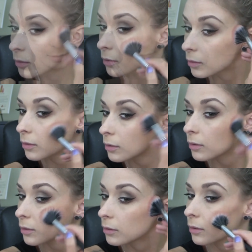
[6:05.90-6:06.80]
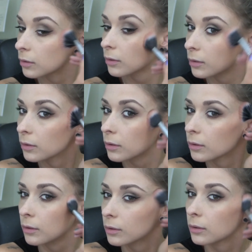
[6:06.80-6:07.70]

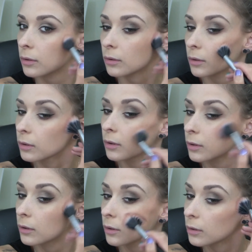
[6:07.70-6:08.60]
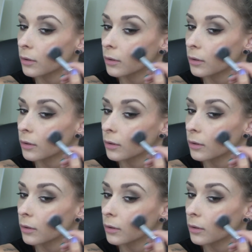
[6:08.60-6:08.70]
No one is speaking in this clip.